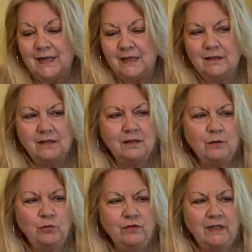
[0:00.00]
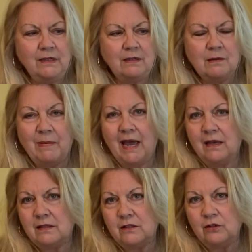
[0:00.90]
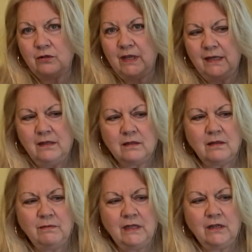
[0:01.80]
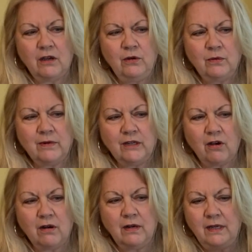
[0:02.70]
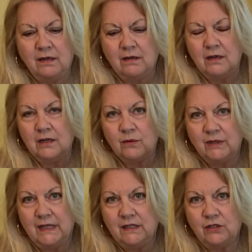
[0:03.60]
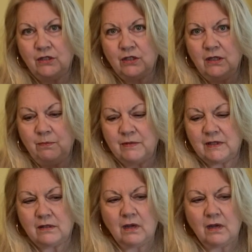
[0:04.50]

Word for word: And this is moving into the past, so you're letting something go regarding relationships.